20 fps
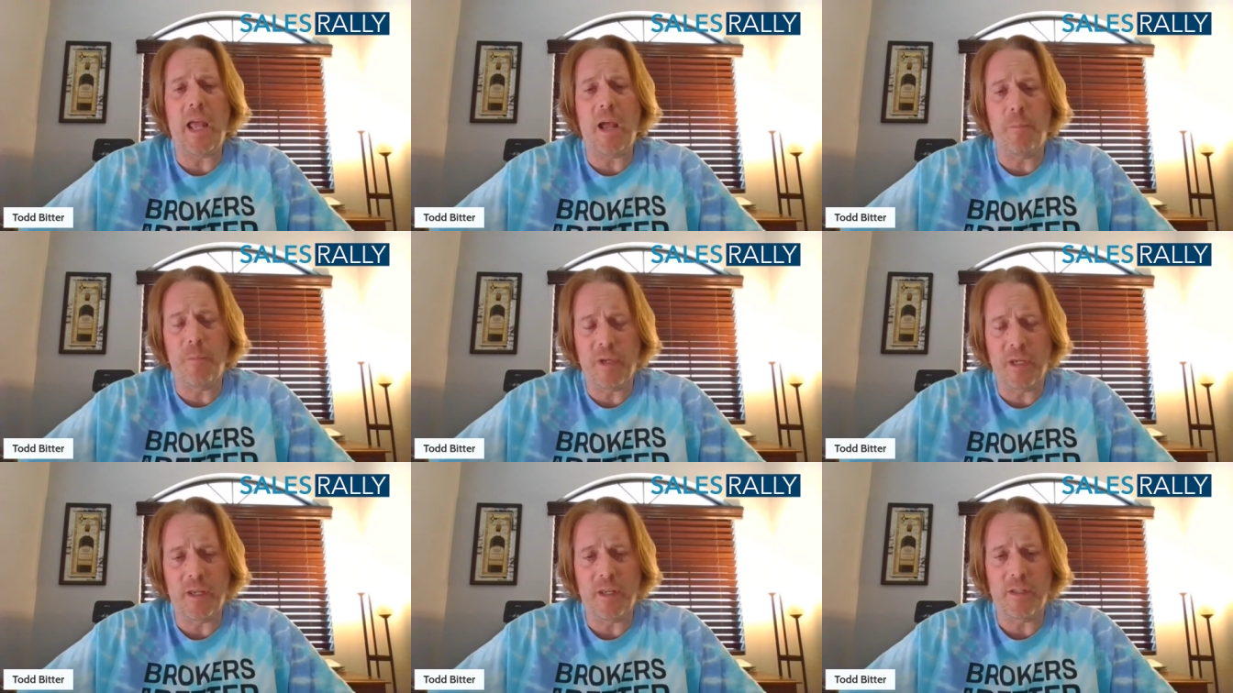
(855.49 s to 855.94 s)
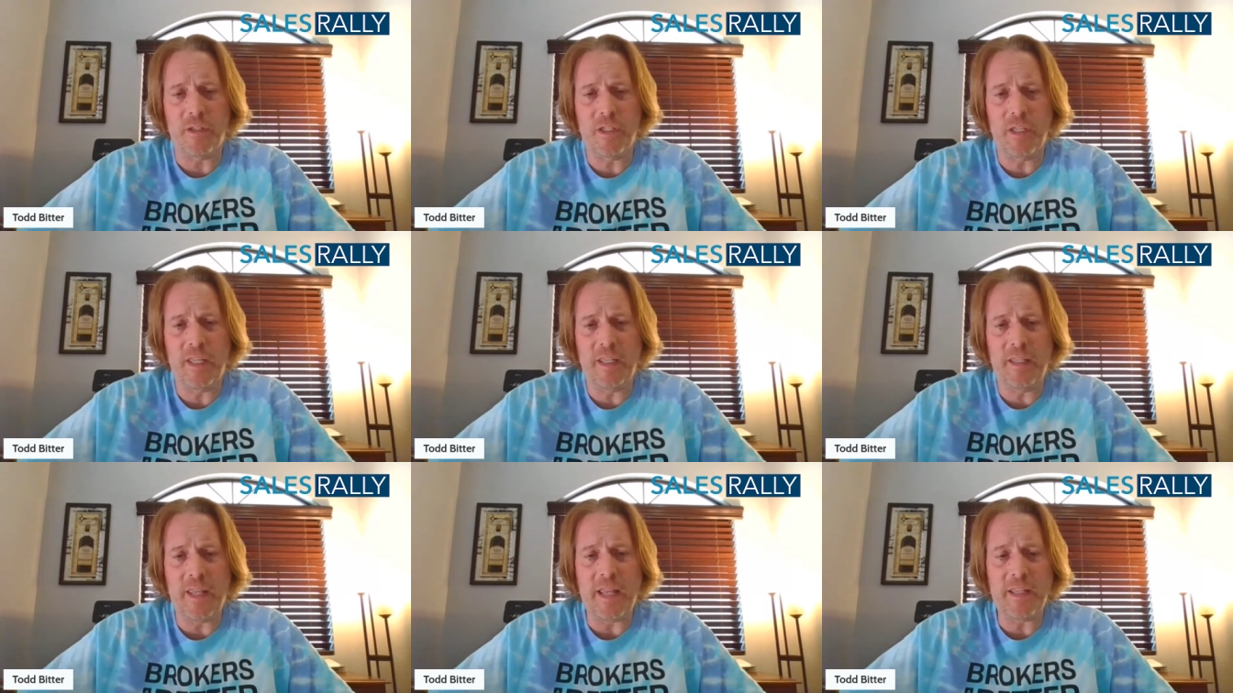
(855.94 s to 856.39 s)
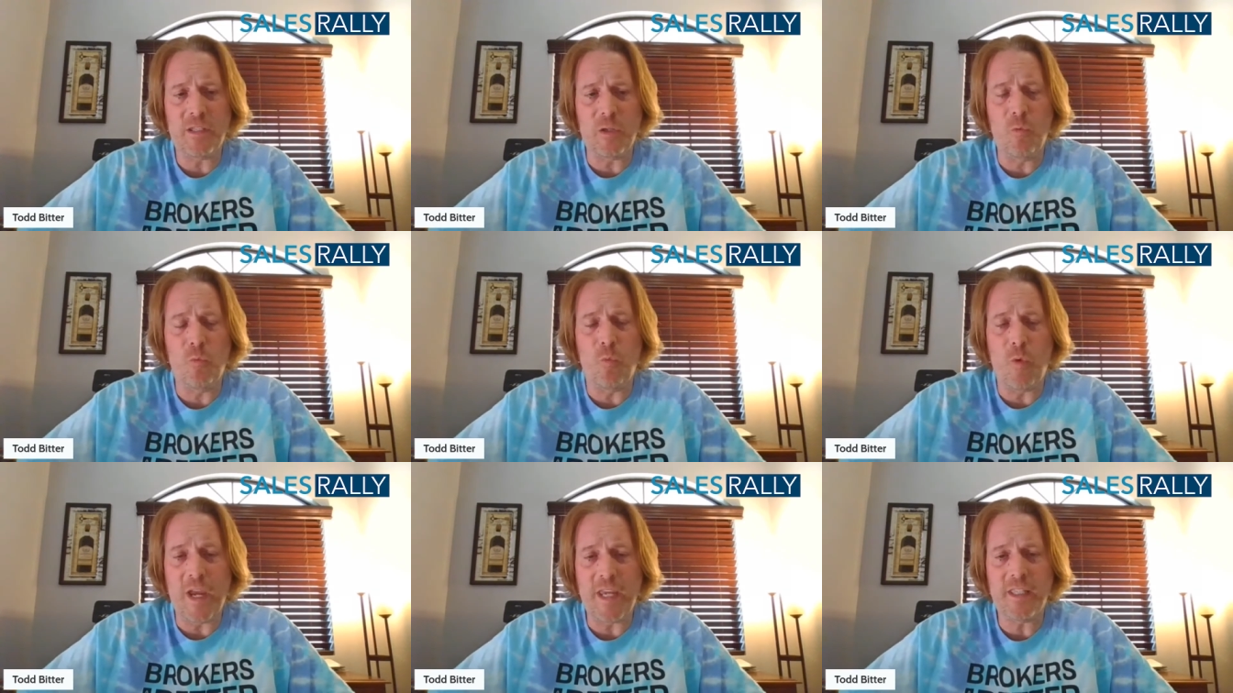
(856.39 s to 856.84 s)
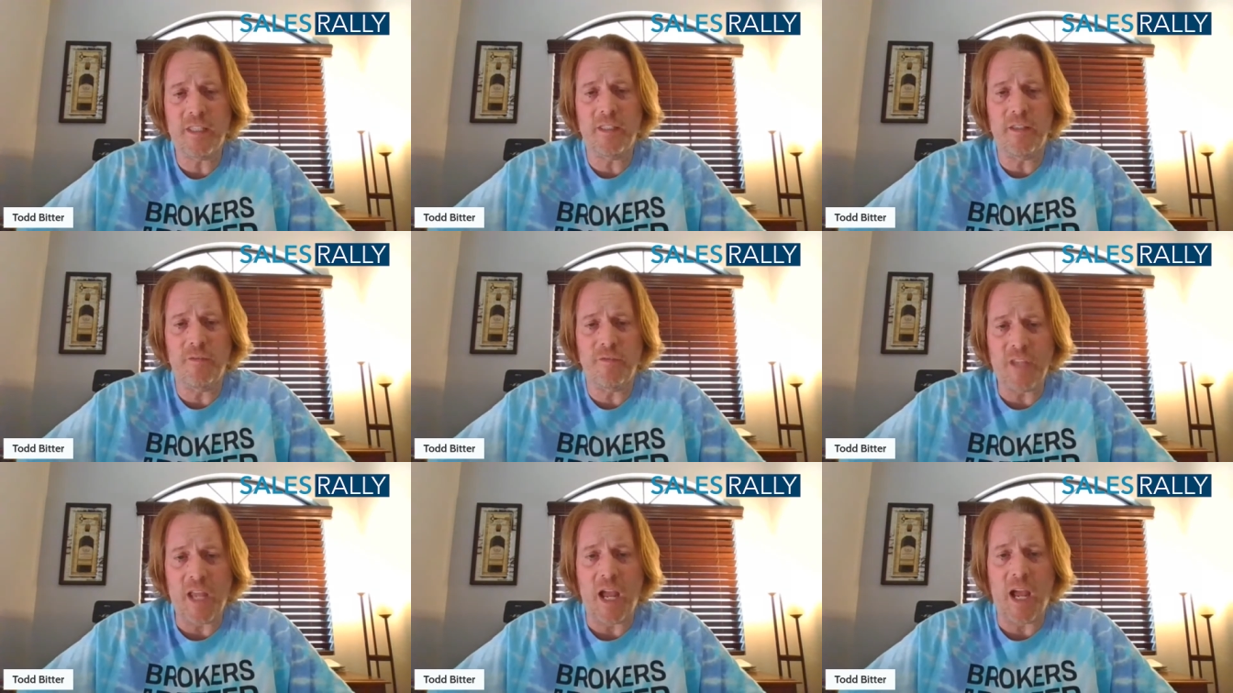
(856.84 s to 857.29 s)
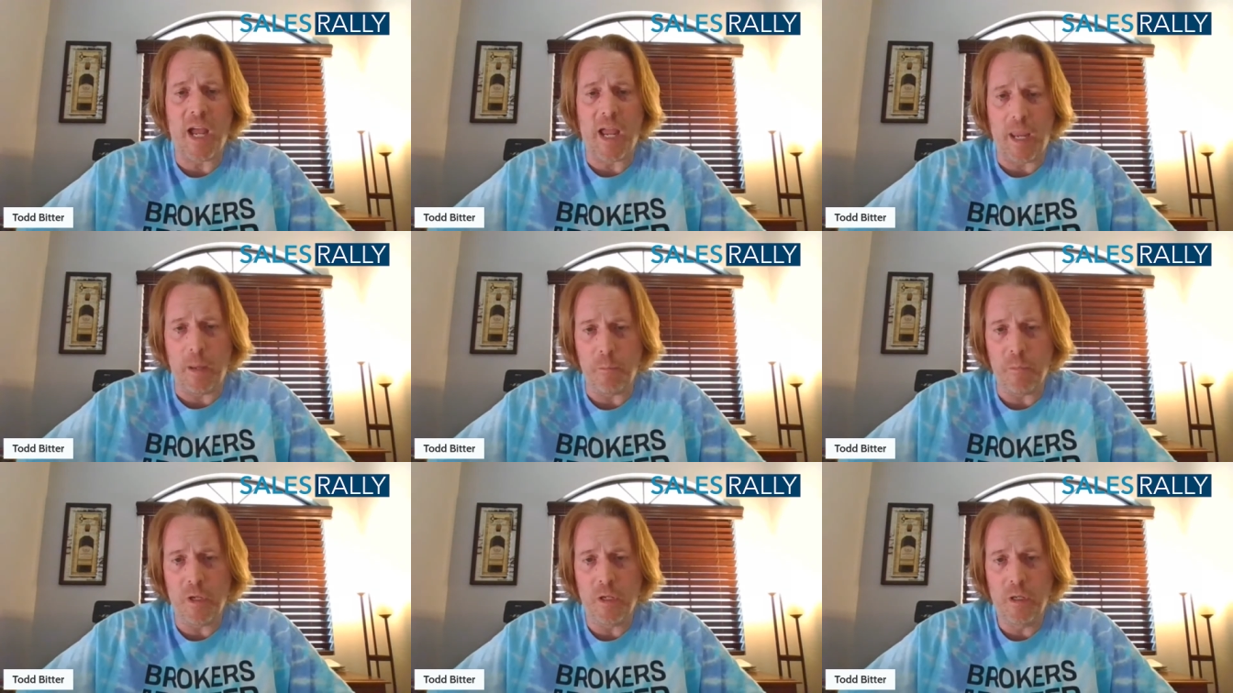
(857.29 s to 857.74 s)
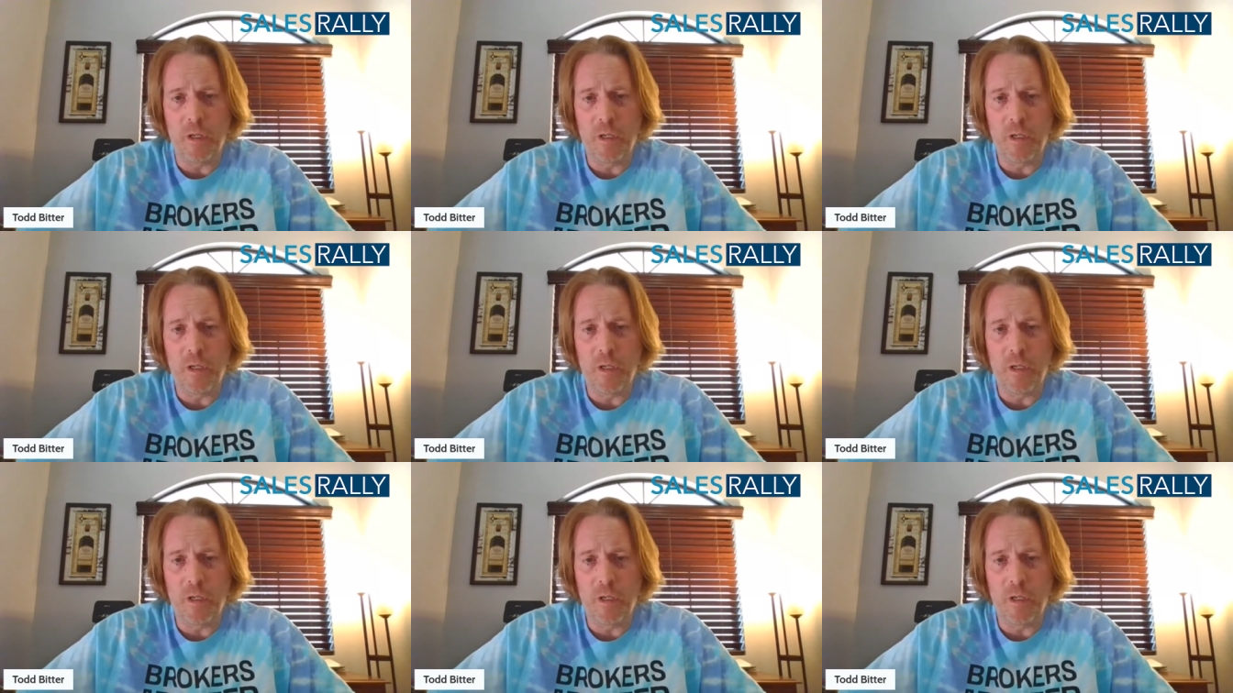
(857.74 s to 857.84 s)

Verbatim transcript: out because that's a waste of time.